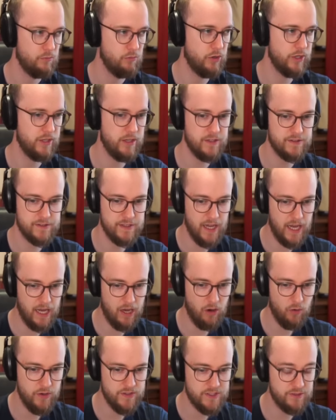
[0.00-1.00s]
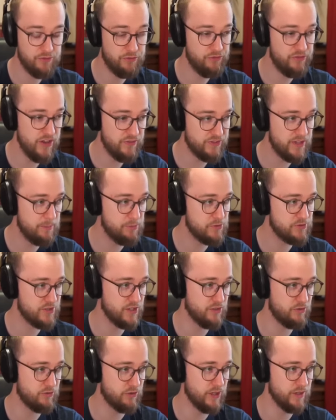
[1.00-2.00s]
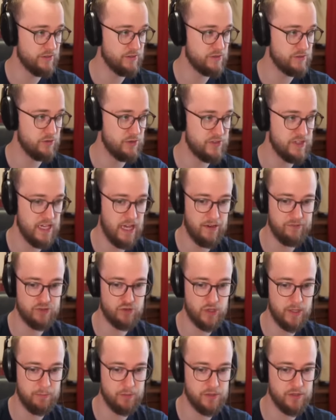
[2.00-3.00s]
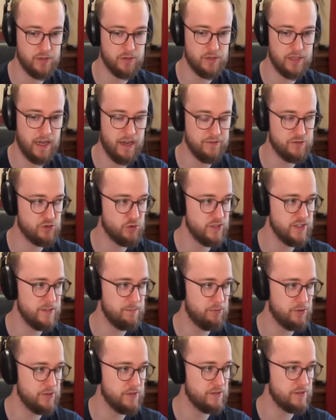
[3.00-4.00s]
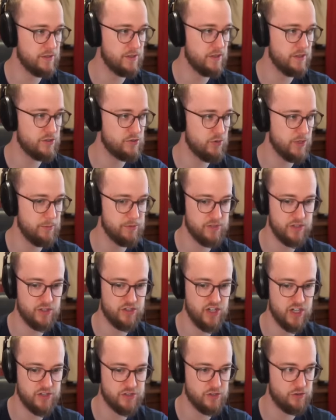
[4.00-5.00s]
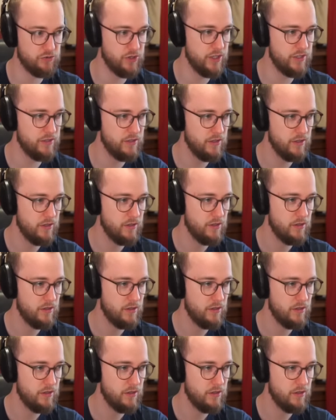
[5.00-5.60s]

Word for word: what it is now is it 50% crit. So you see, I have 20% chance to crit.